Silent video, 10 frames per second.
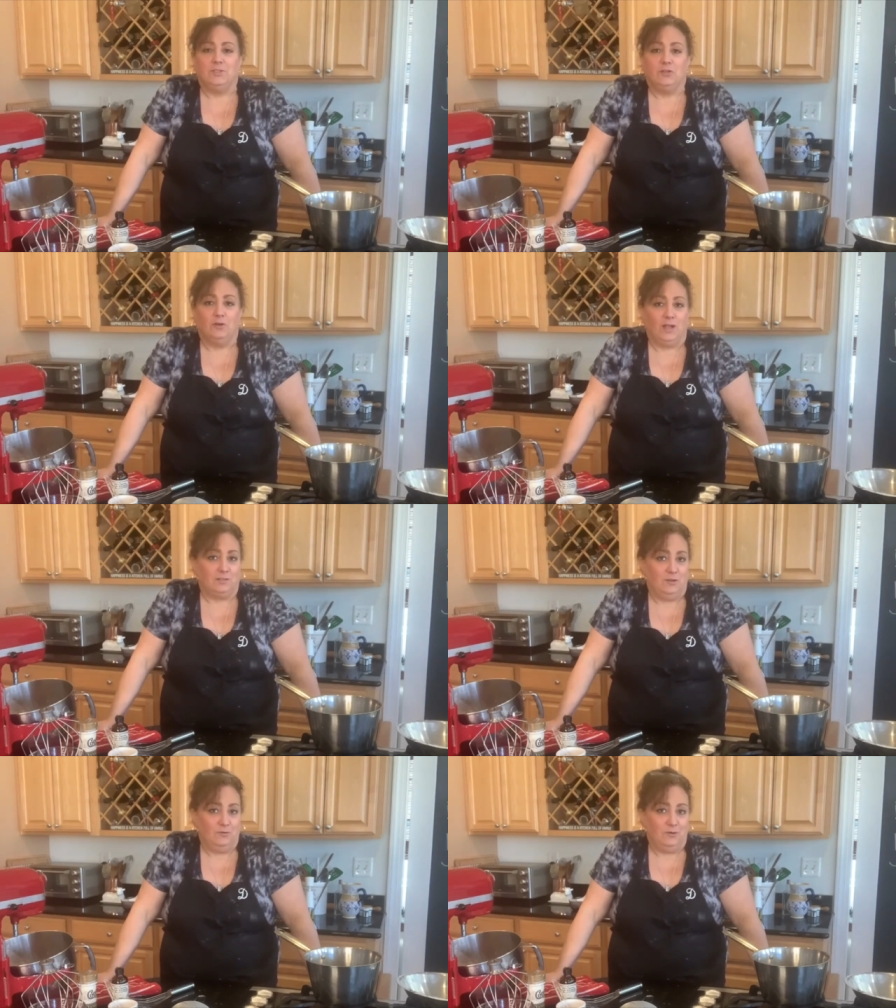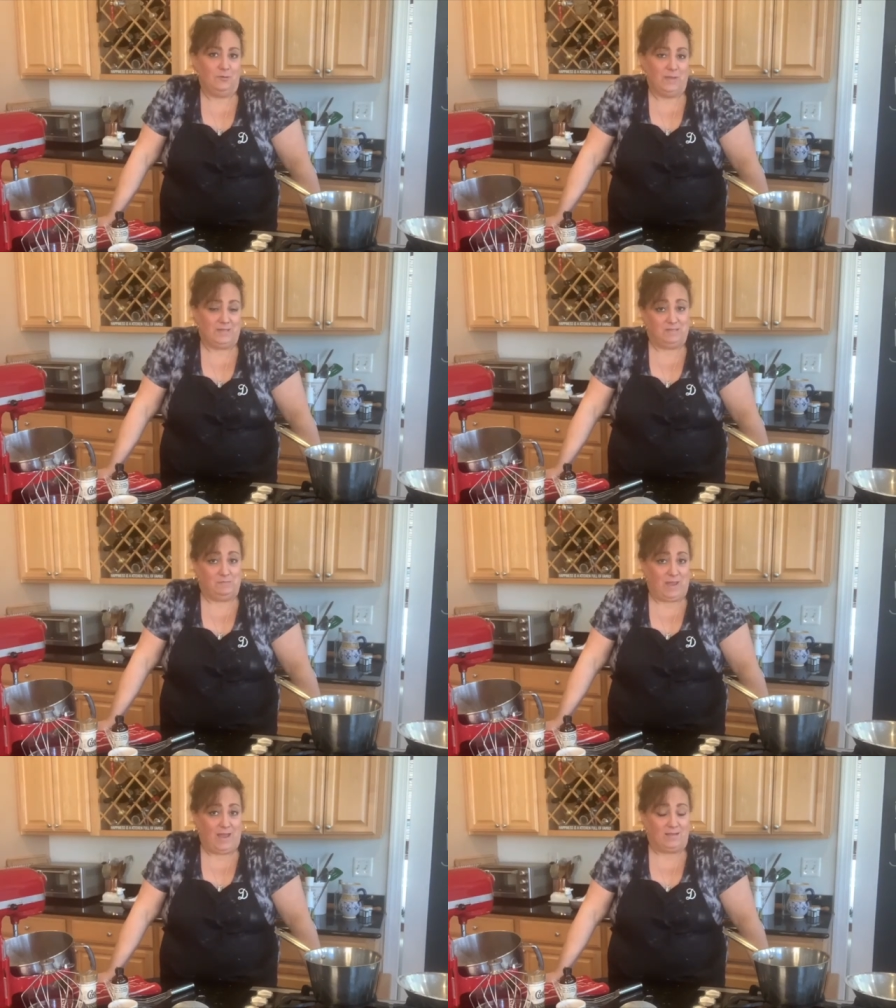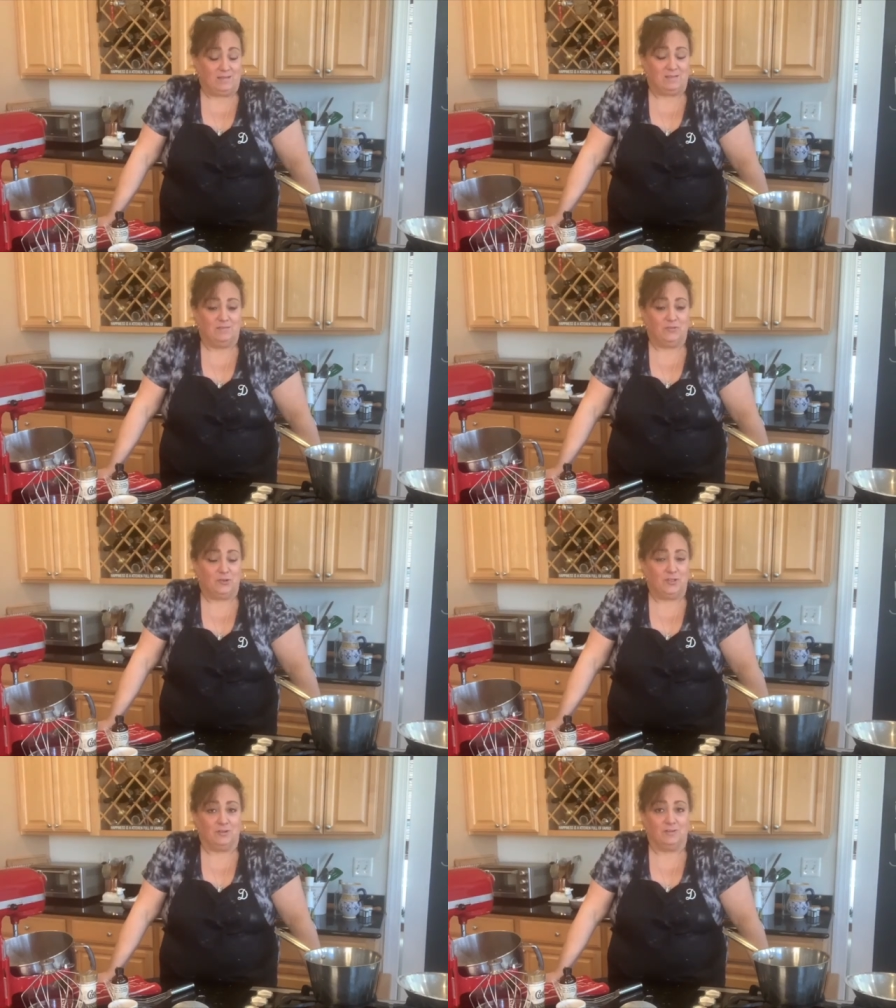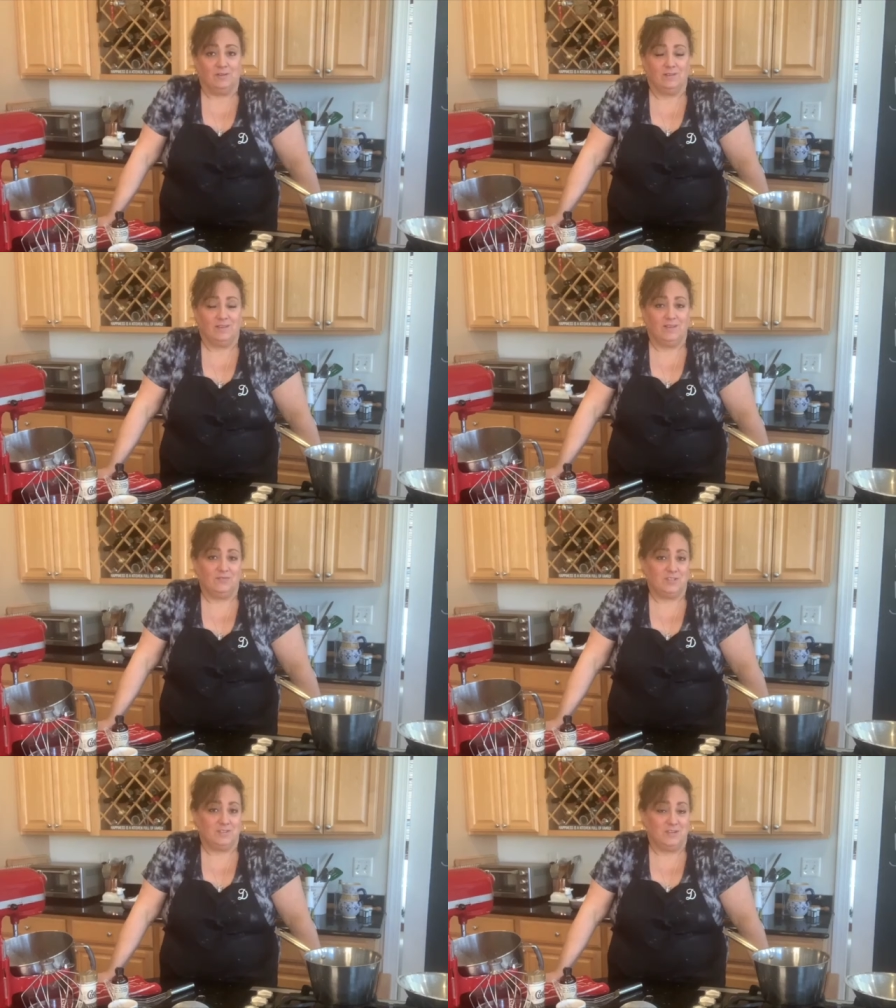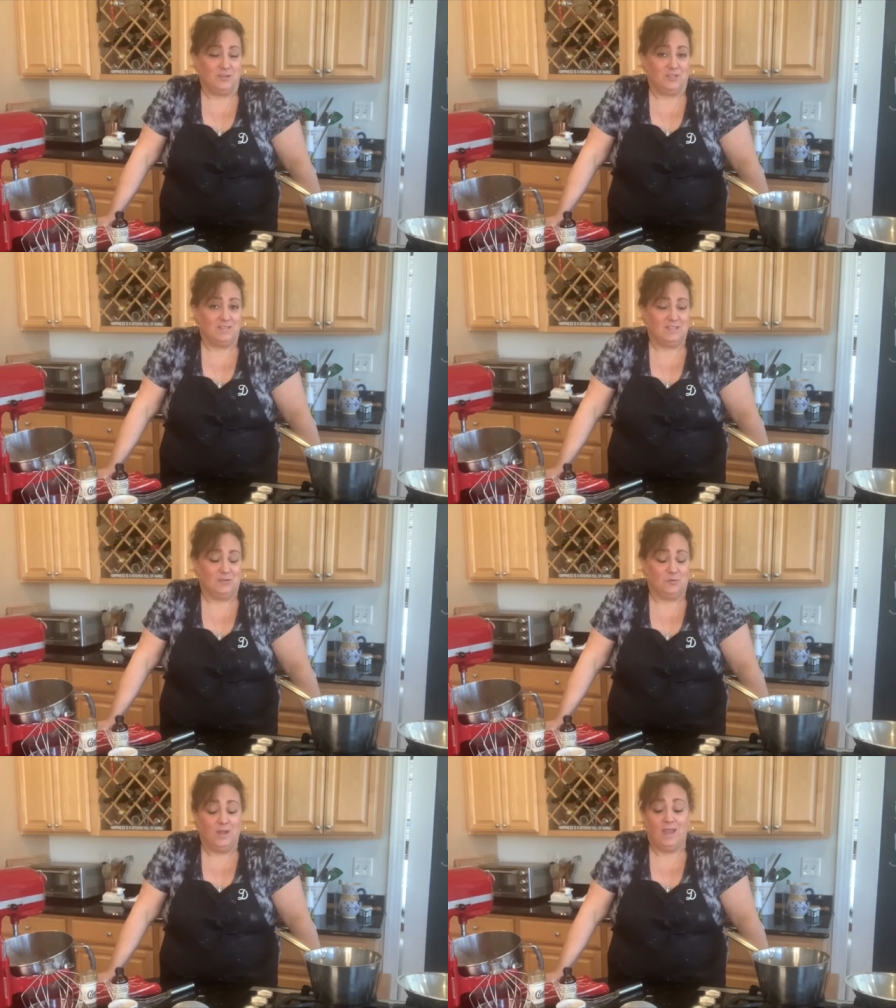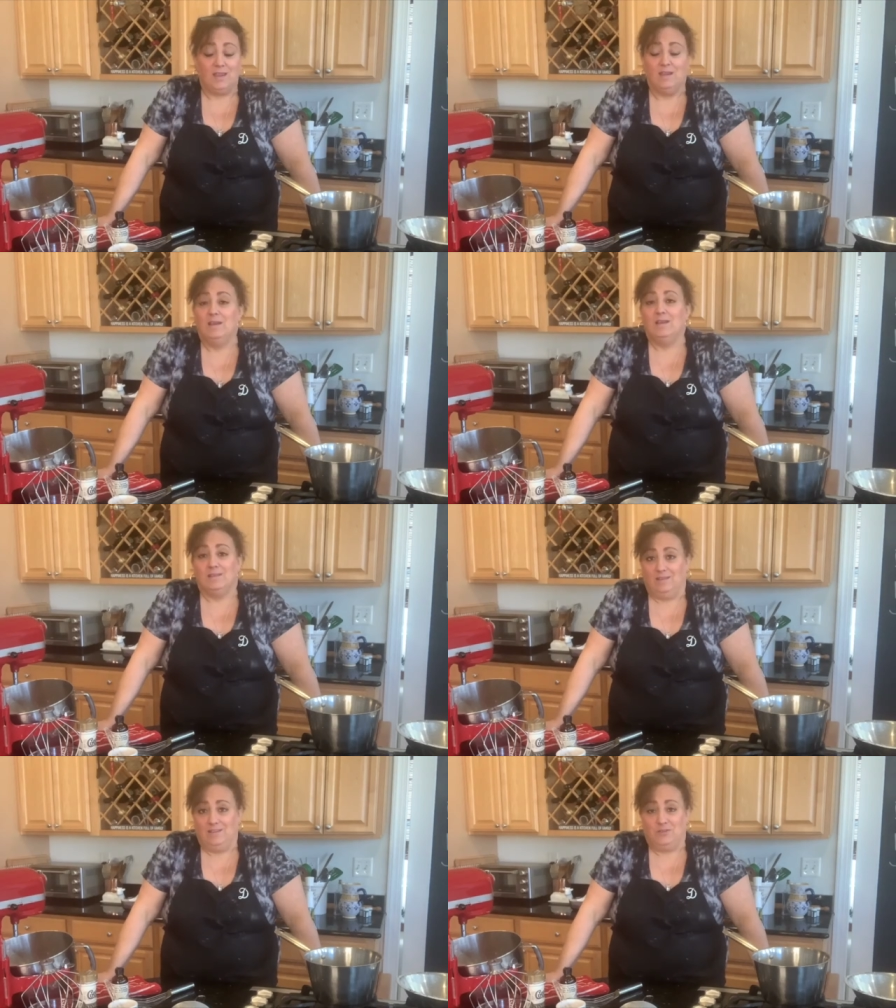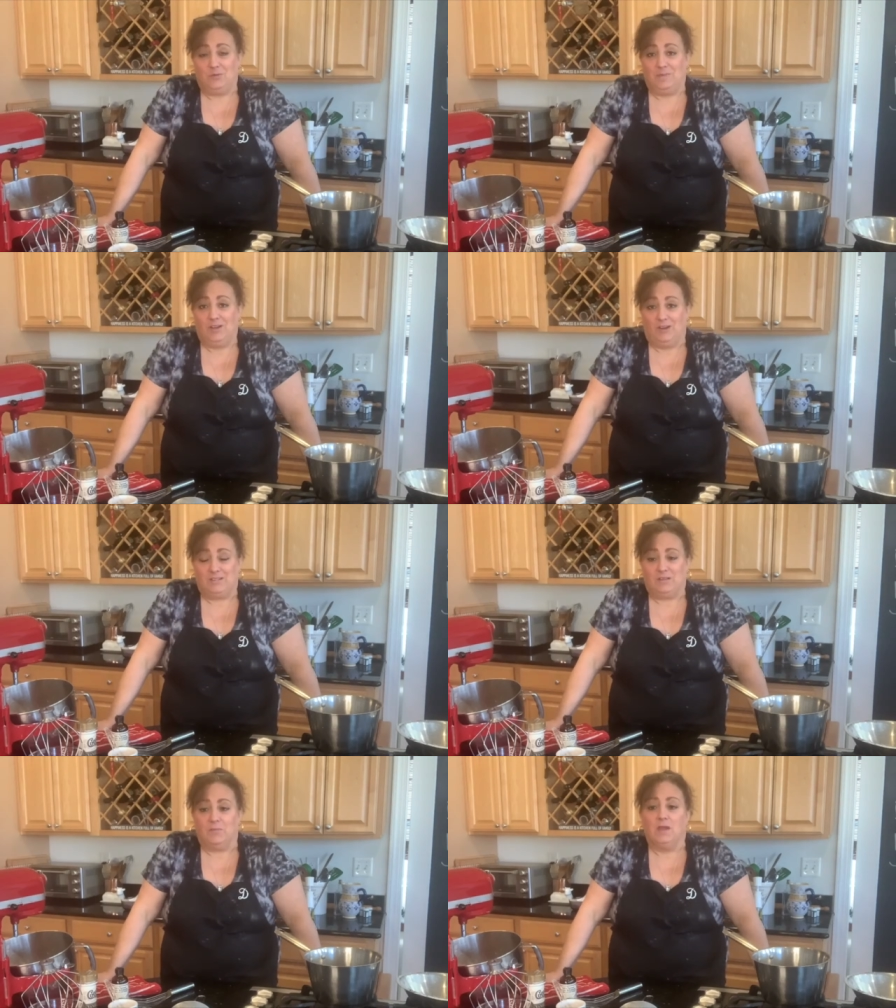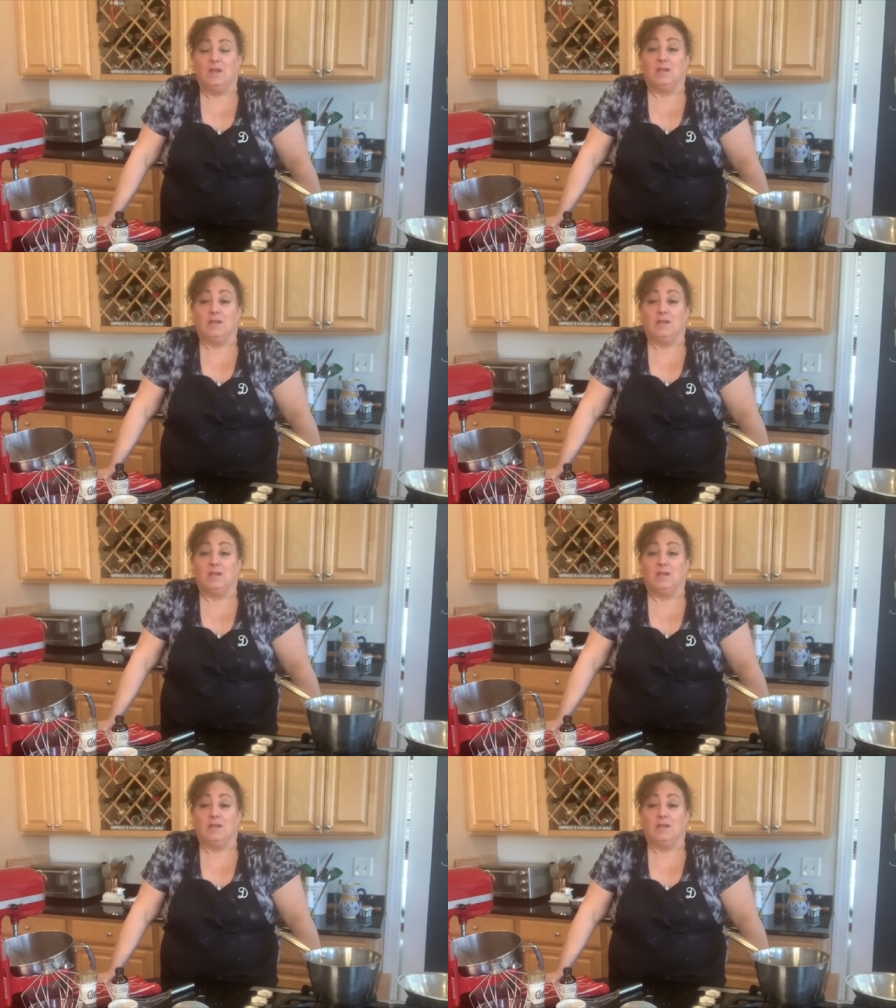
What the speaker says: hot cocoa mix bags for your gifts that you're going to send away, then these would be awesome.